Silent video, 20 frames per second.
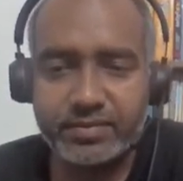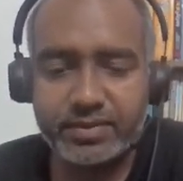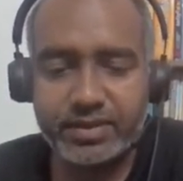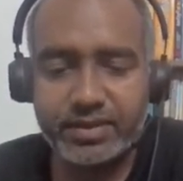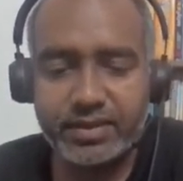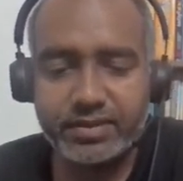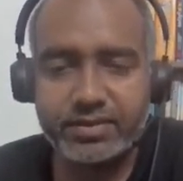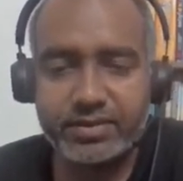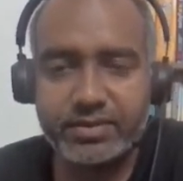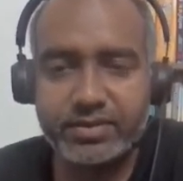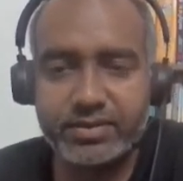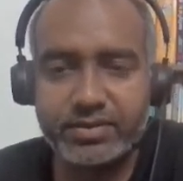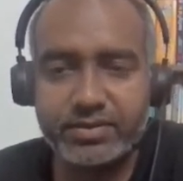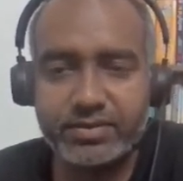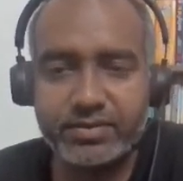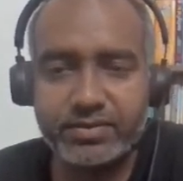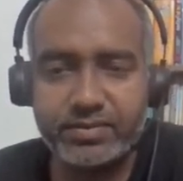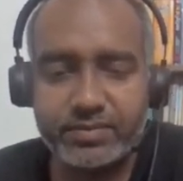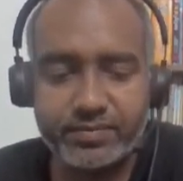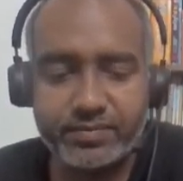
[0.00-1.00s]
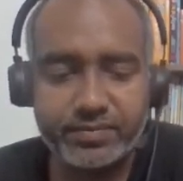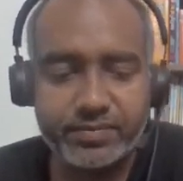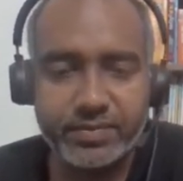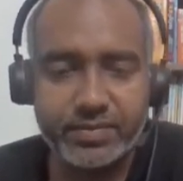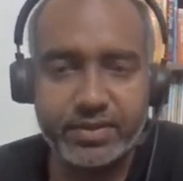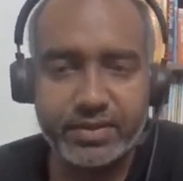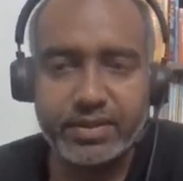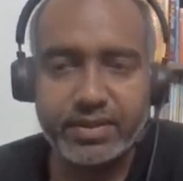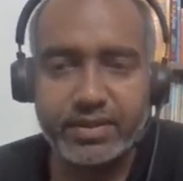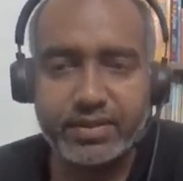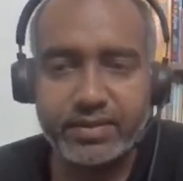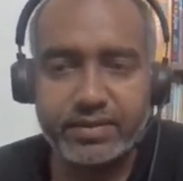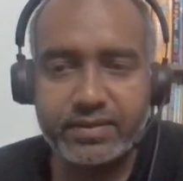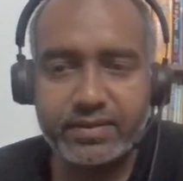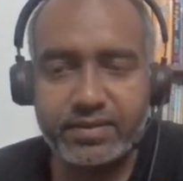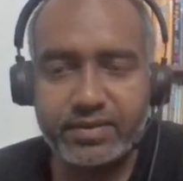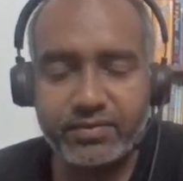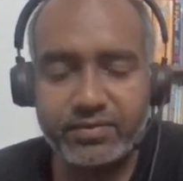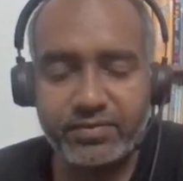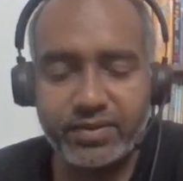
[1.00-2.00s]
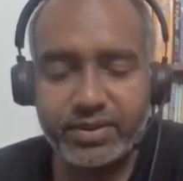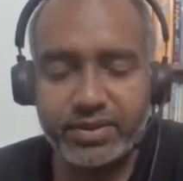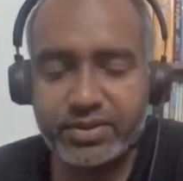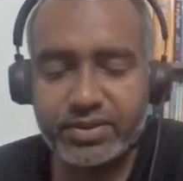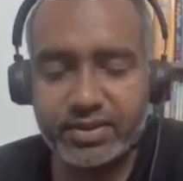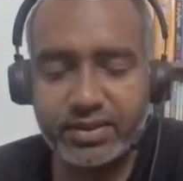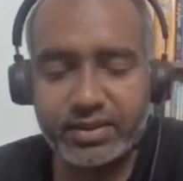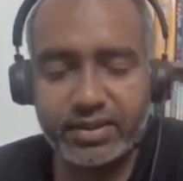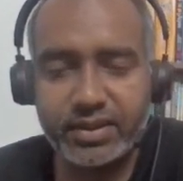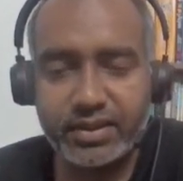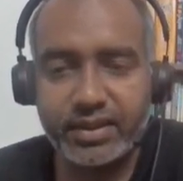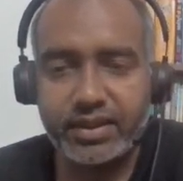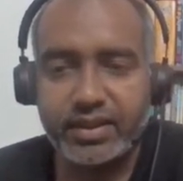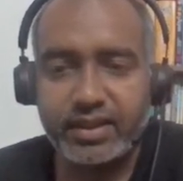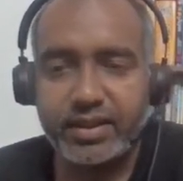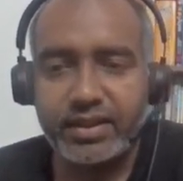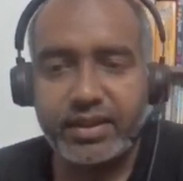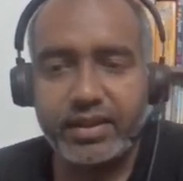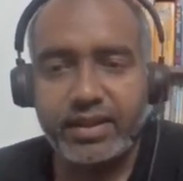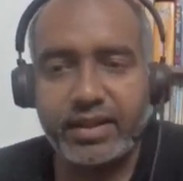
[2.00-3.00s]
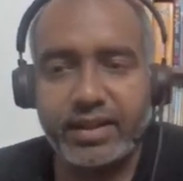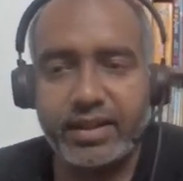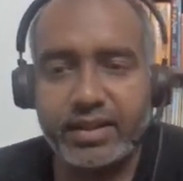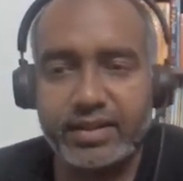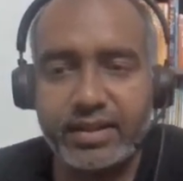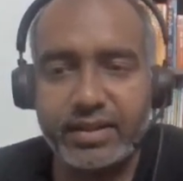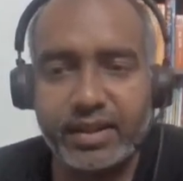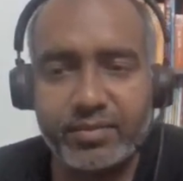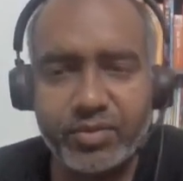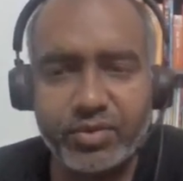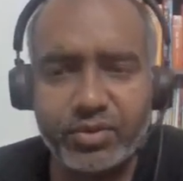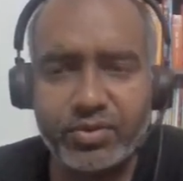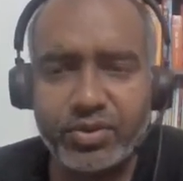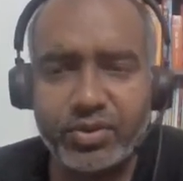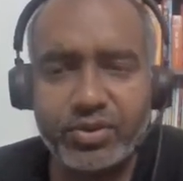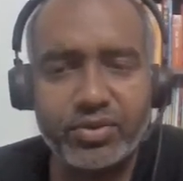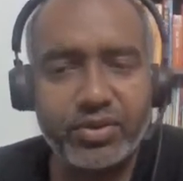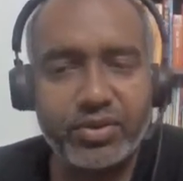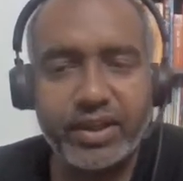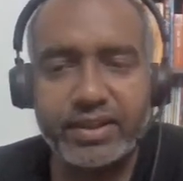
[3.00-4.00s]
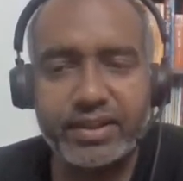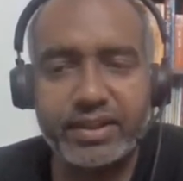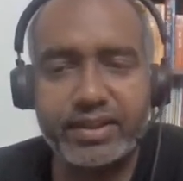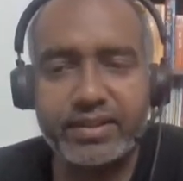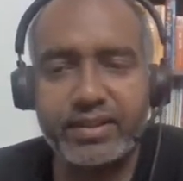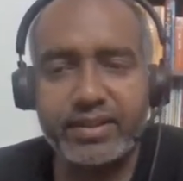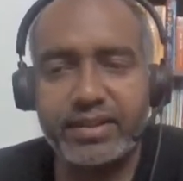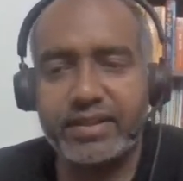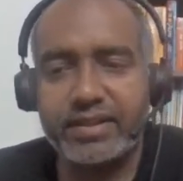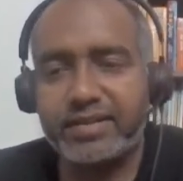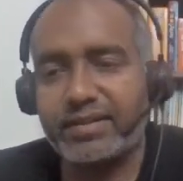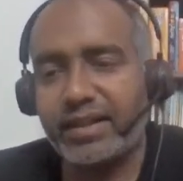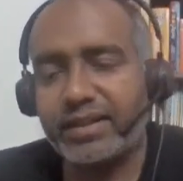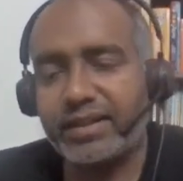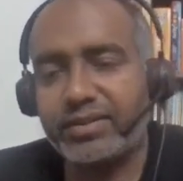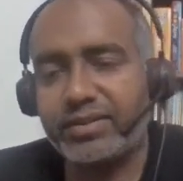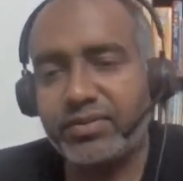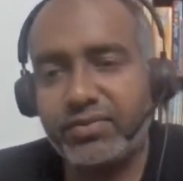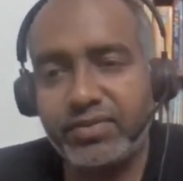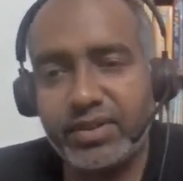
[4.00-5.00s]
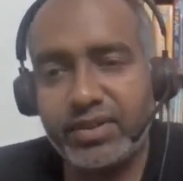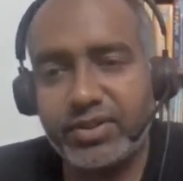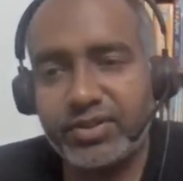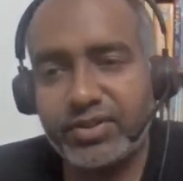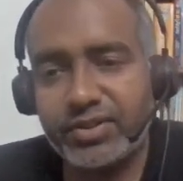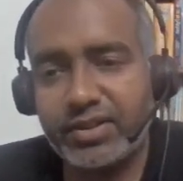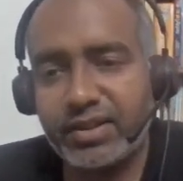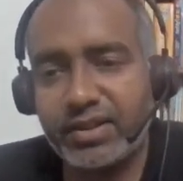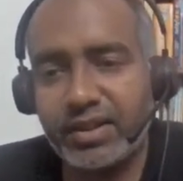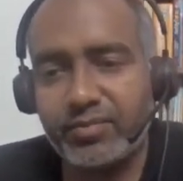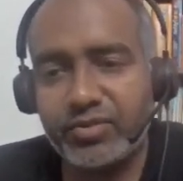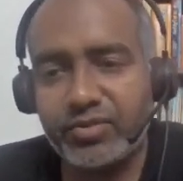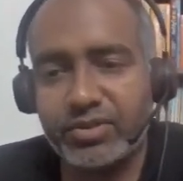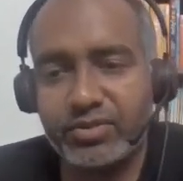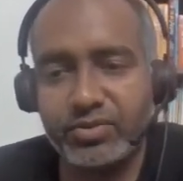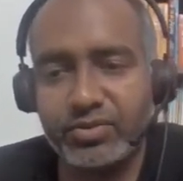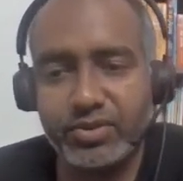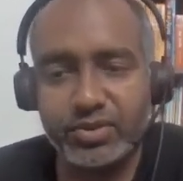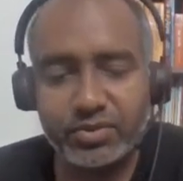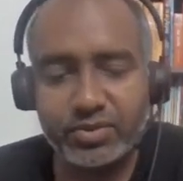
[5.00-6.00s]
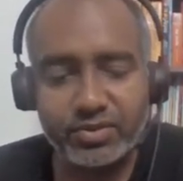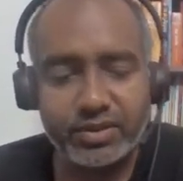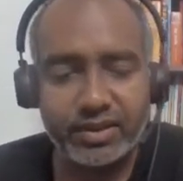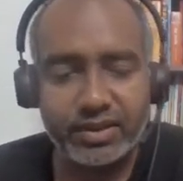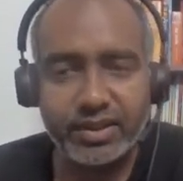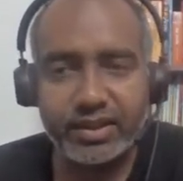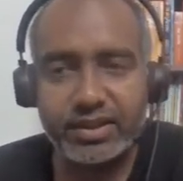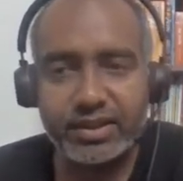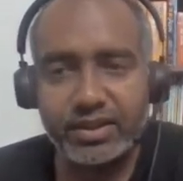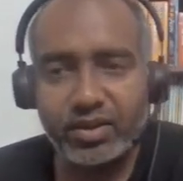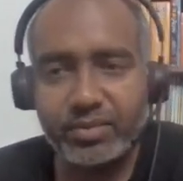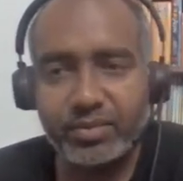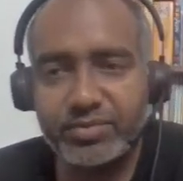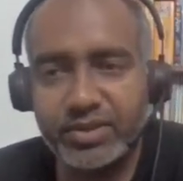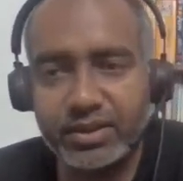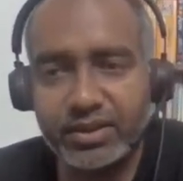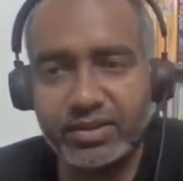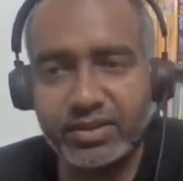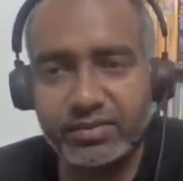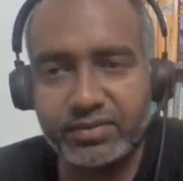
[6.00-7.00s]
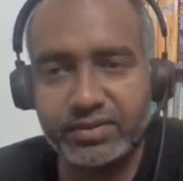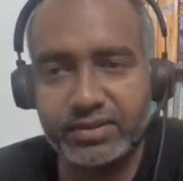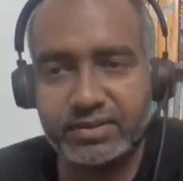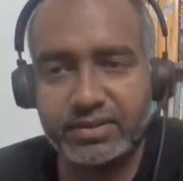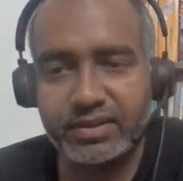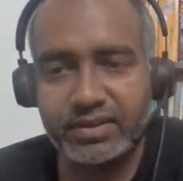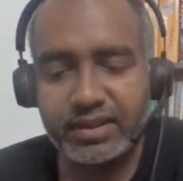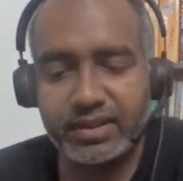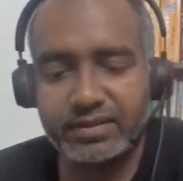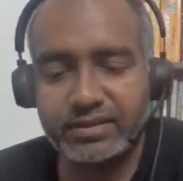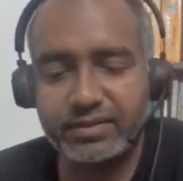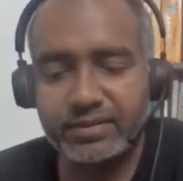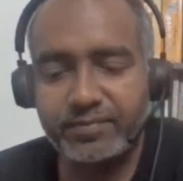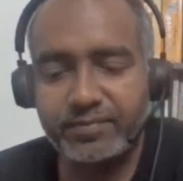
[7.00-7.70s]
Okay, so this is the function, and I'm not going to write anything inside the function. I'm just going to create an object of this class.